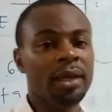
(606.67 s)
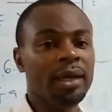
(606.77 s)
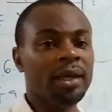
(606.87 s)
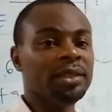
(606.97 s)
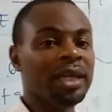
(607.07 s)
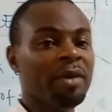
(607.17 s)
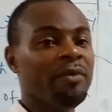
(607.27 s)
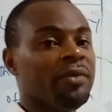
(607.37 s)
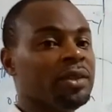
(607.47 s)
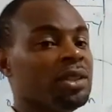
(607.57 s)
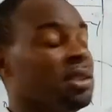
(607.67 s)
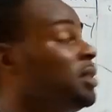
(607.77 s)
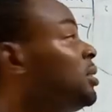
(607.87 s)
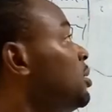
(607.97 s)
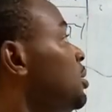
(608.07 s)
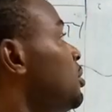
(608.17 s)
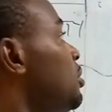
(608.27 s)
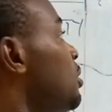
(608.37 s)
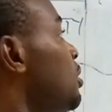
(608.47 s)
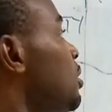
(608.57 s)
a German physicist,
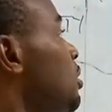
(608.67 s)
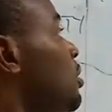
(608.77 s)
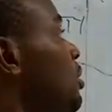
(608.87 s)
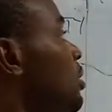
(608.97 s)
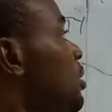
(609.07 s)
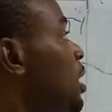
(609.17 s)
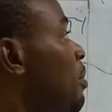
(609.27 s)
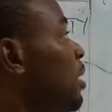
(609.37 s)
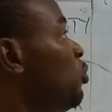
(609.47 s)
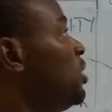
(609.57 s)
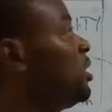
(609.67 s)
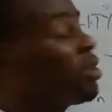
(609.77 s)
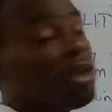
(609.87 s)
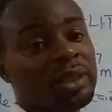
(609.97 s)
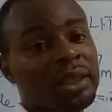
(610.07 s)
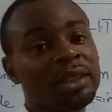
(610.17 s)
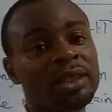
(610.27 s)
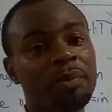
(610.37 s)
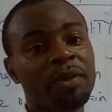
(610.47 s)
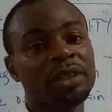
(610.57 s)
came out with this
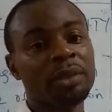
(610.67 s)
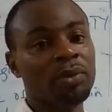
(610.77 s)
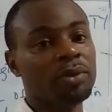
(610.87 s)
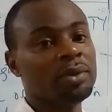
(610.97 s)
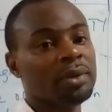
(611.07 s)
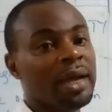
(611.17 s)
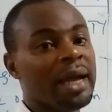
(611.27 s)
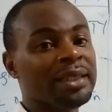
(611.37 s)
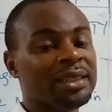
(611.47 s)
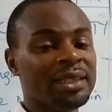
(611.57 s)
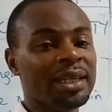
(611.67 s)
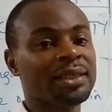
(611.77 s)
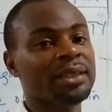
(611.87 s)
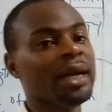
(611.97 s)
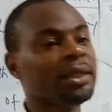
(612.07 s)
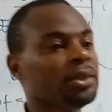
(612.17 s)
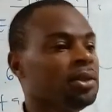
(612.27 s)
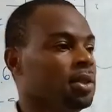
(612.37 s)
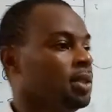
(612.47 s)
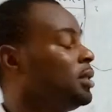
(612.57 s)
uncertainty principle, and he states that
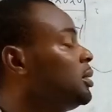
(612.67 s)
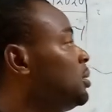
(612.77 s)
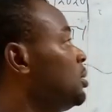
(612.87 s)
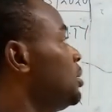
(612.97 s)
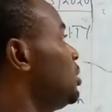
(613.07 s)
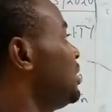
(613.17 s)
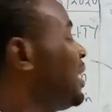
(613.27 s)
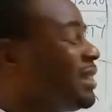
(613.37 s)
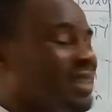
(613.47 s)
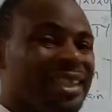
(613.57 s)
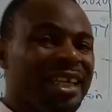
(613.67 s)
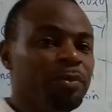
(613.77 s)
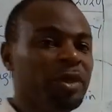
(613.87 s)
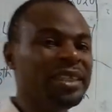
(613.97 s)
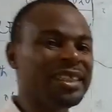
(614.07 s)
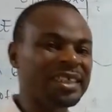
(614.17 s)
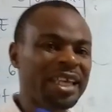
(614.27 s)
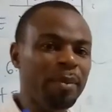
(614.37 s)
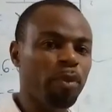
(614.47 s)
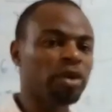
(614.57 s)
it is
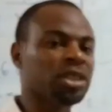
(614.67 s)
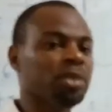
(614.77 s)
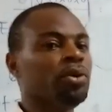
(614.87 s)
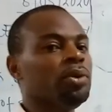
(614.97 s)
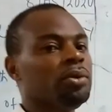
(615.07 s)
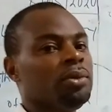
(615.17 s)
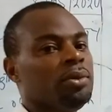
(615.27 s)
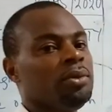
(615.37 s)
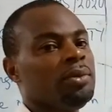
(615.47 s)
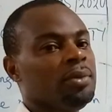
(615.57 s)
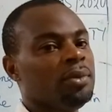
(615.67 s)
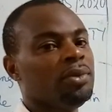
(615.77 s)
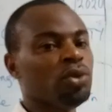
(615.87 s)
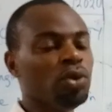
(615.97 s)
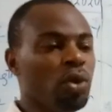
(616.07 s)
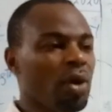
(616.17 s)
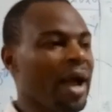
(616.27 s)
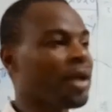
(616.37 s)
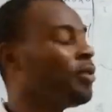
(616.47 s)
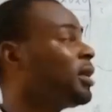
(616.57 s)
impossible to know
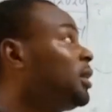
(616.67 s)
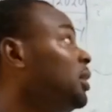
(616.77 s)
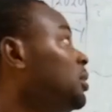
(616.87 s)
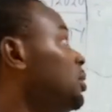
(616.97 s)
accurately